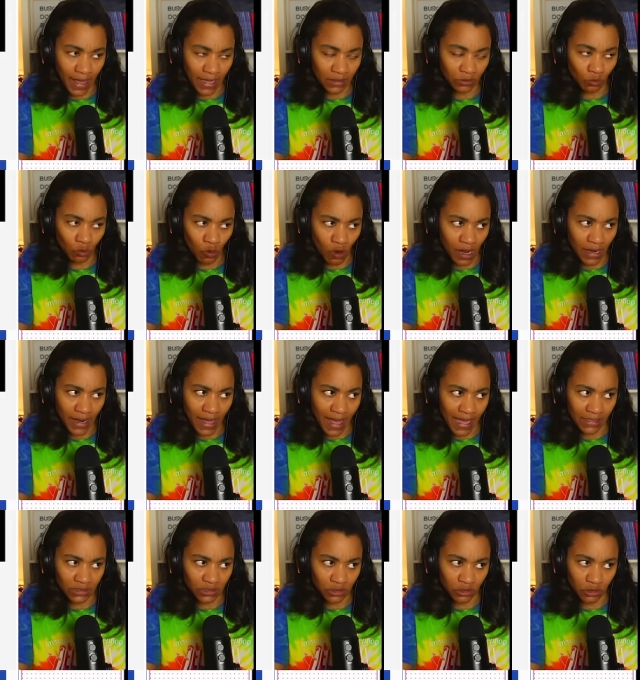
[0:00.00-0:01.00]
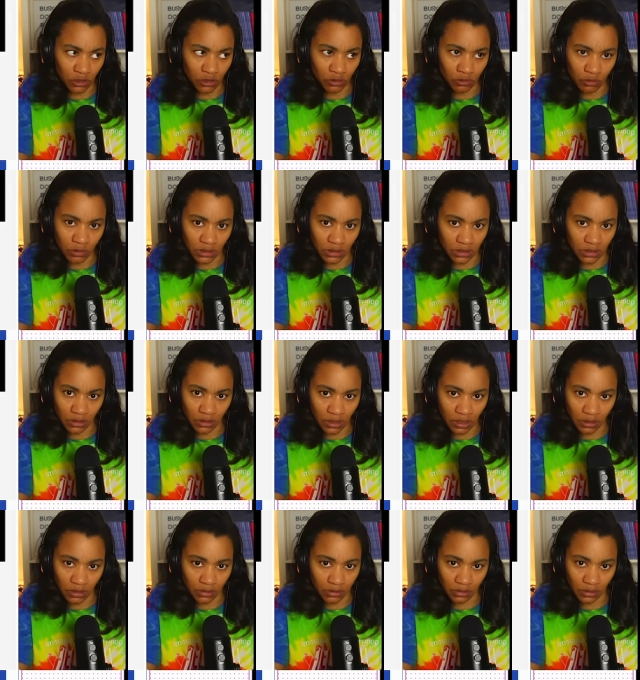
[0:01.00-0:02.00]
one has to do with the
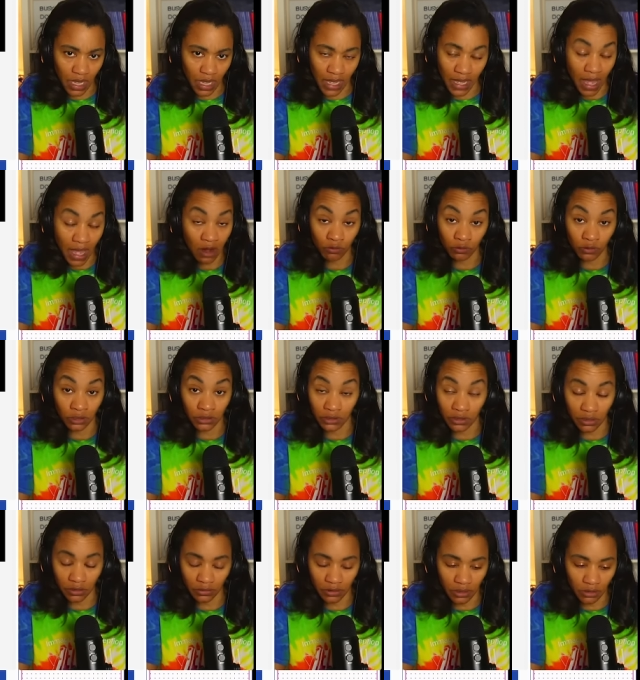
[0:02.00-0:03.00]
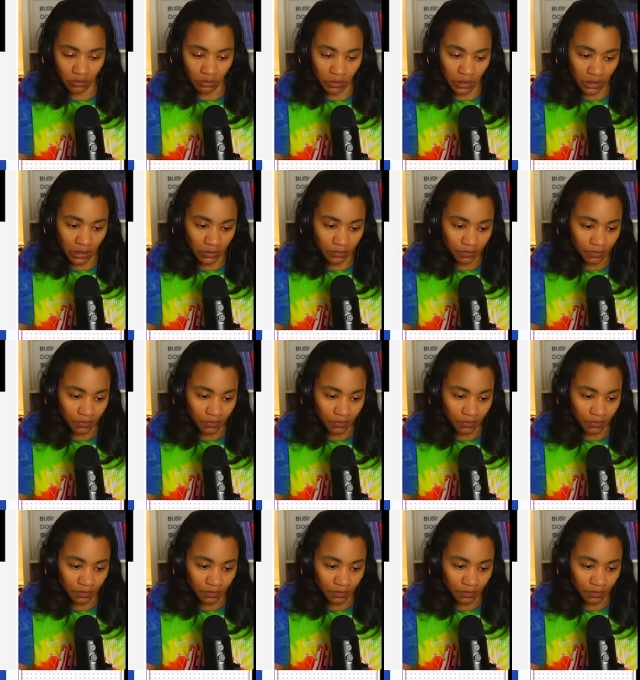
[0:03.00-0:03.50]
other. I really don't know. But